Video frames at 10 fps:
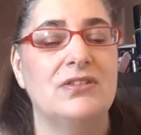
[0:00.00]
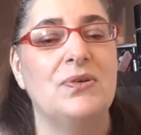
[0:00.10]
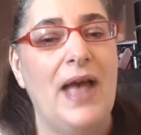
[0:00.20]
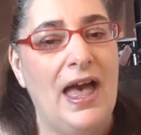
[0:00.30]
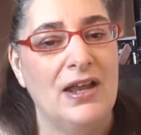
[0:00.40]

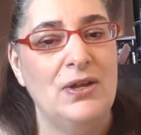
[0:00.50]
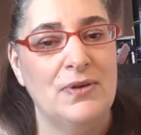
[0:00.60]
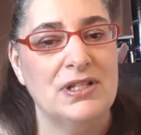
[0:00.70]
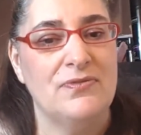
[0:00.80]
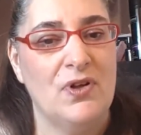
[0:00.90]
So how do
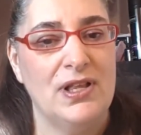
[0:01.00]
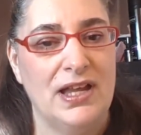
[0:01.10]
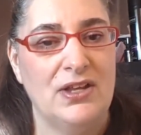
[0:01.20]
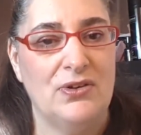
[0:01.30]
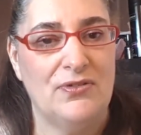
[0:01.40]
you
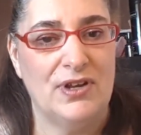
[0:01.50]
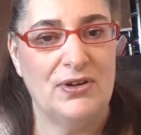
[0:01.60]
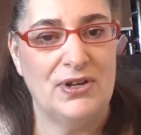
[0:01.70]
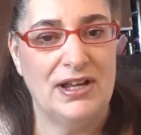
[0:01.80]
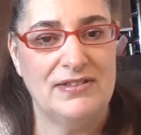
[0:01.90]
exfoliate your
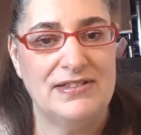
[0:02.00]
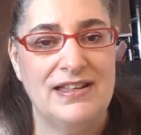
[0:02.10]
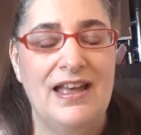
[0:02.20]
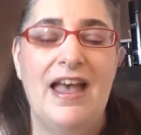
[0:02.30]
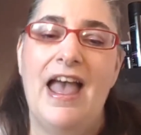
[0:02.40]
fingernails?
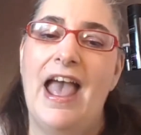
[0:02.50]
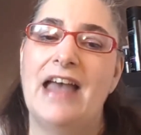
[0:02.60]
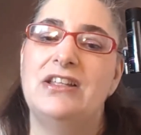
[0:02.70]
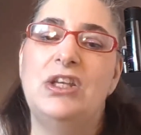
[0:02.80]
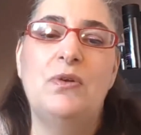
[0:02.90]

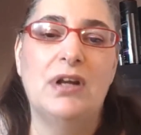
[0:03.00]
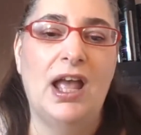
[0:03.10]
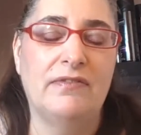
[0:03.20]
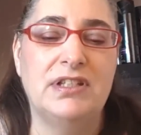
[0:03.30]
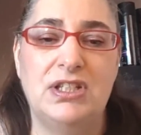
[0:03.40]
And you don't
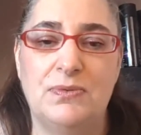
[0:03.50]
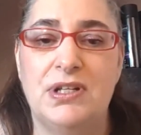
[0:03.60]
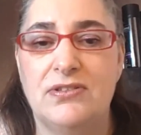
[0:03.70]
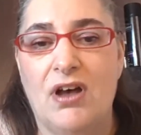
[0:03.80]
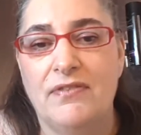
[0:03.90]
have to do
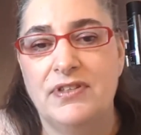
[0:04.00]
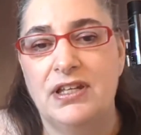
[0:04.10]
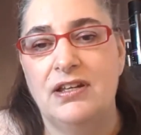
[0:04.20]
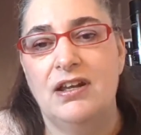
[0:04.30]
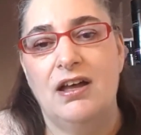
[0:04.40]
it as
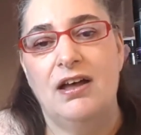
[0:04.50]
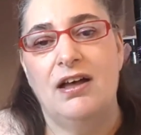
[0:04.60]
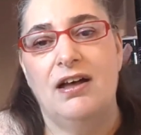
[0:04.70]
often.